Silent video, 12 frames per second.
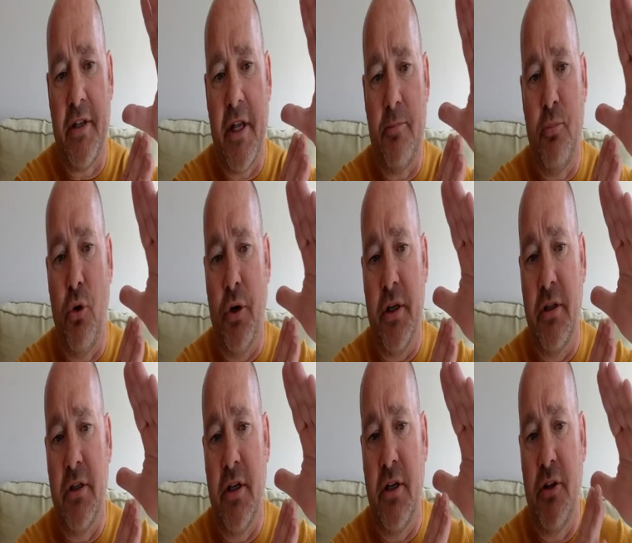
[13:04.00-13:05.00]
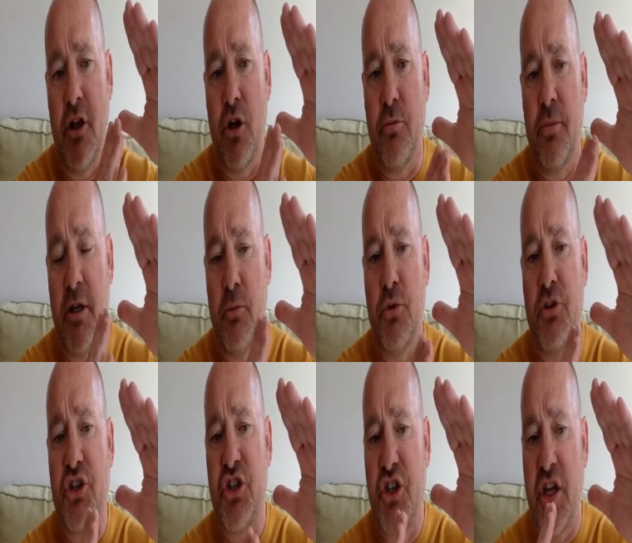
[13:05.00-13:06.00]
had that point, yeah, nobody would
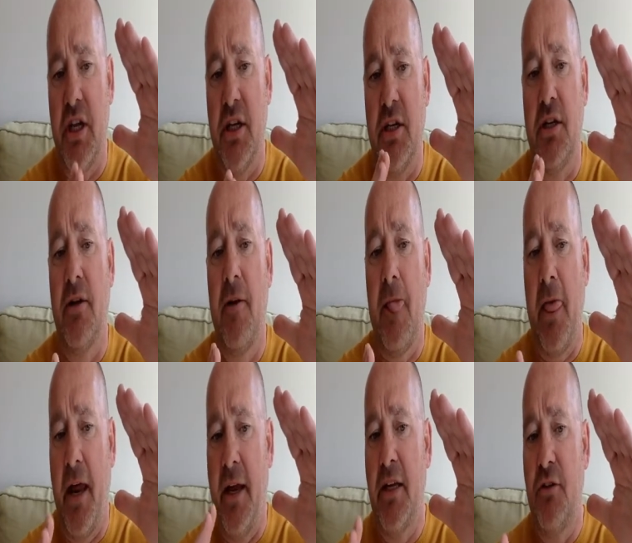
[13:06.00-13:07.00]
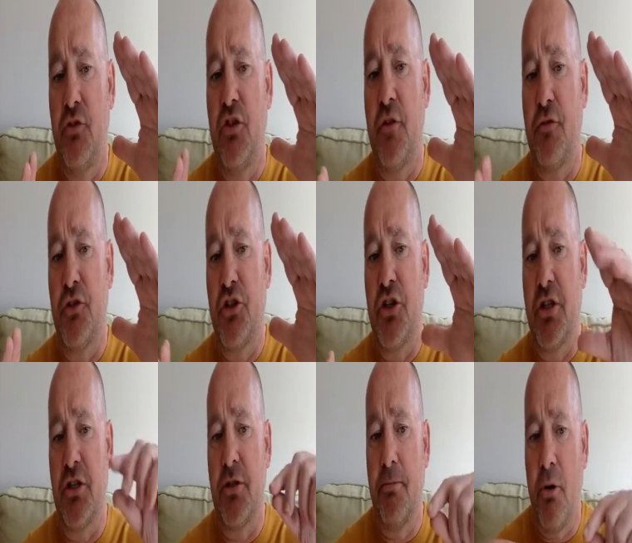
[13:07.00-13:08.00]
have seen any
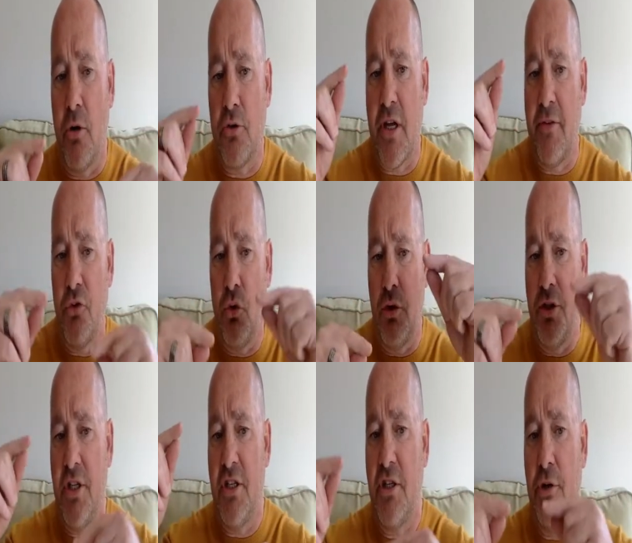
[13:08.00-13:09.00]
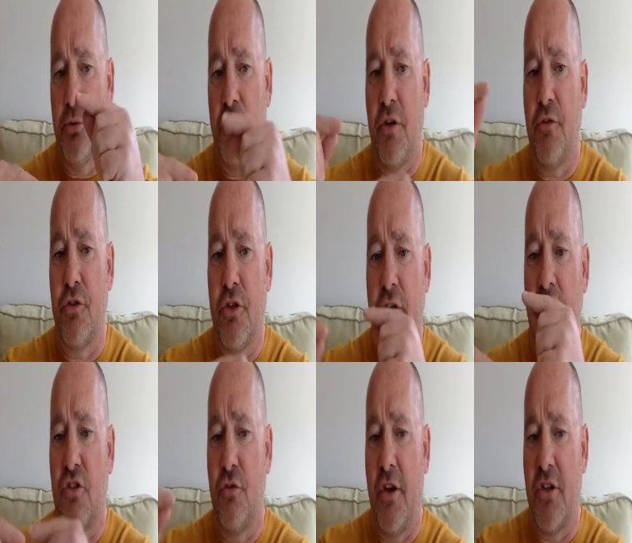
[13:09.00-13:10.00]
differences, but I was having all of these little different
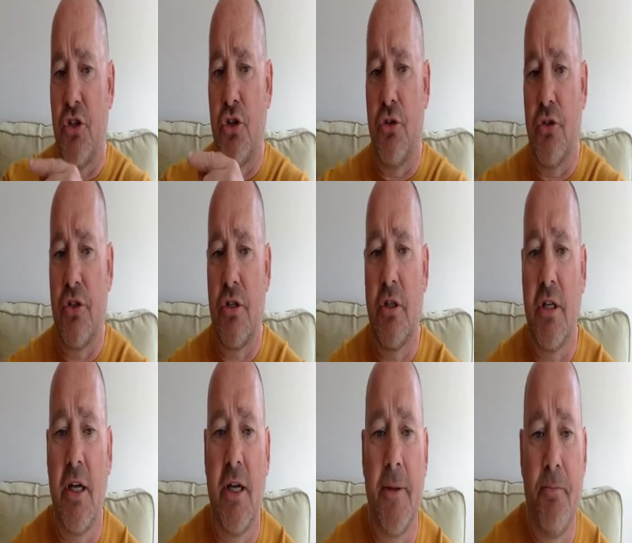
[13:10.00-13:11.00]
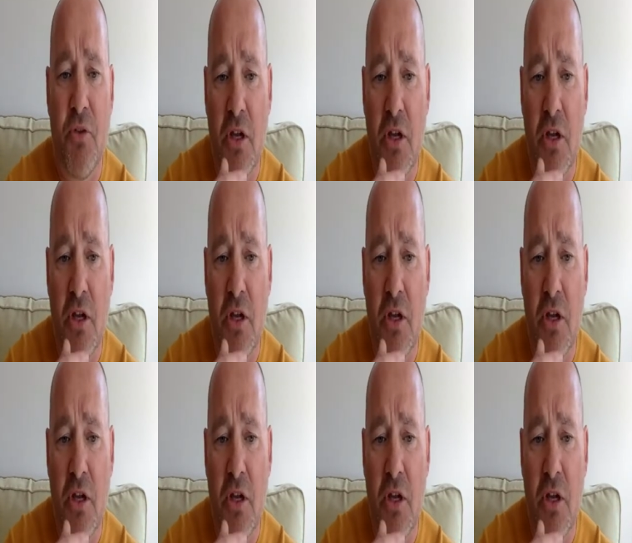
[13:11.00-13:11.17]
interventions. Okay,